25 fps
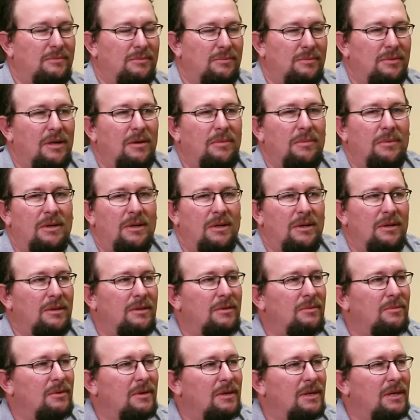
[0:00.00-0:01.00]
probing all
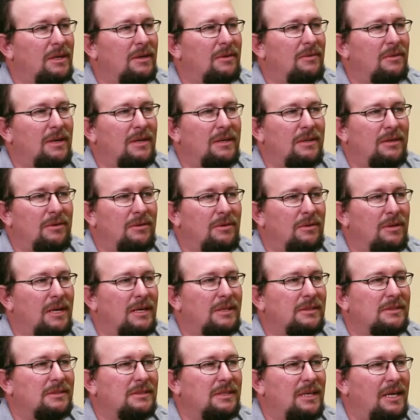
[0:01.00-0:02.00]
the wood around the whole
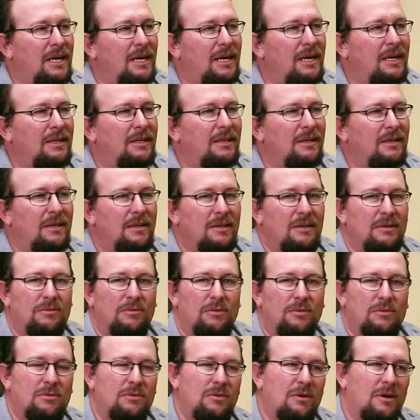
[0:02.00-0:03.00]
outside.
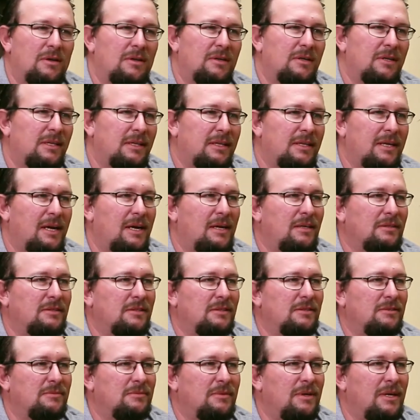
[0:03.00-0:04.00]
We'll crawl underneath the
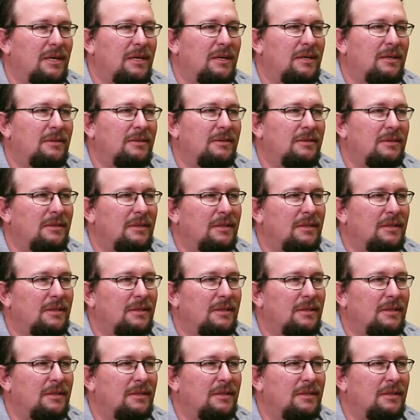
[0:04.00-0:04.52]
house as well.